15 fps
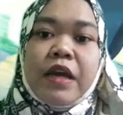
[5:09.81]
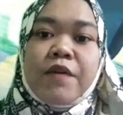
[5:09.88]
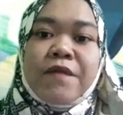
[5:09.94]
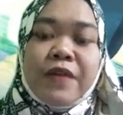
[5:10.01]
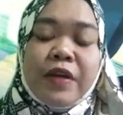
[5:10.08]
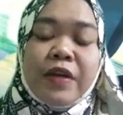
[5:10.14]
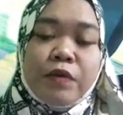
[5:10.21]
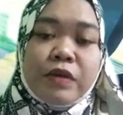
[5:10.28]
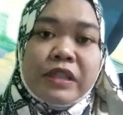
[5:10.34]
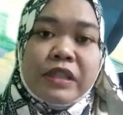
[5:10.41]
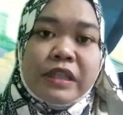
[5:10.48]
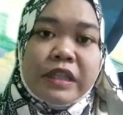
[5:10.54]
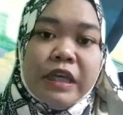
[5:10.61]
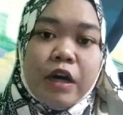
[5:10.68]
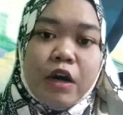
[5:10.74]

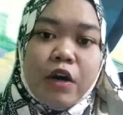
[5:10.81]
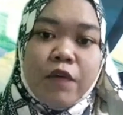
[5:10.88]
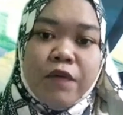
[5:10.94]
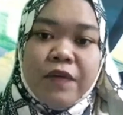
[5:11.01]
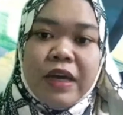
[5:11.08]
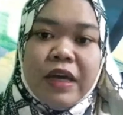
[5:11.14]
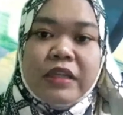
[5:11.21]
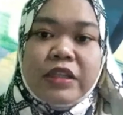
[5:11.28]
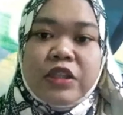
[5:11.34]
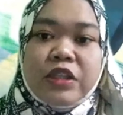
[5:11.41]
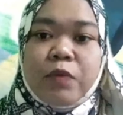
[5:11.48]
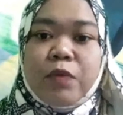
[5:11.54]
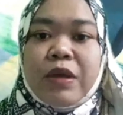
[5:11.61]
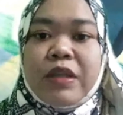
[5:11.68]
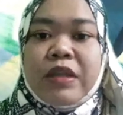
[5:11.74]
frequency of
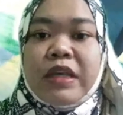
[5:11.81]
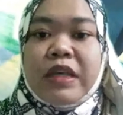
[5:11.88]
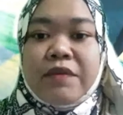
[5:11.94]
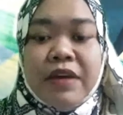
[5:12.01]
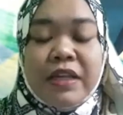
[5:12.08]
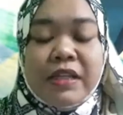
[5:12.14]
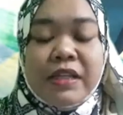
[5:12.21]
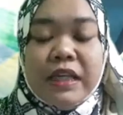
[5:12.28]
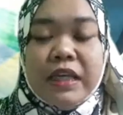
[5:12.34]
extreme weather events,